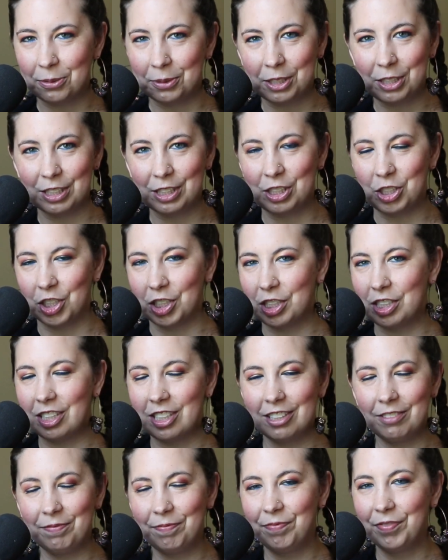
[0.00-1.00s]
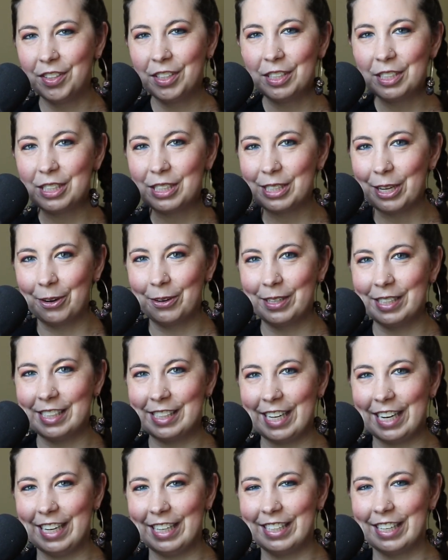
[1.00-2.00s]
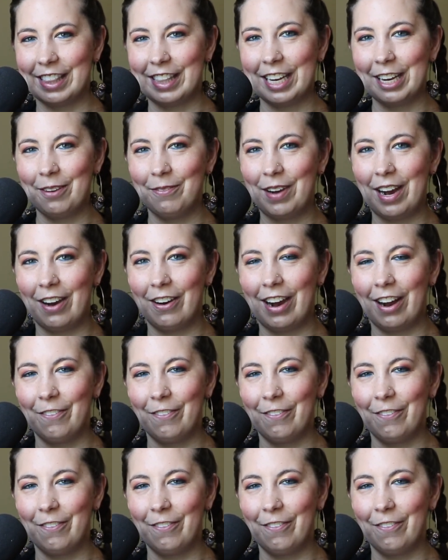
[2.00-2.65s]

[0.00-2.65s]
which is just so insane to think about.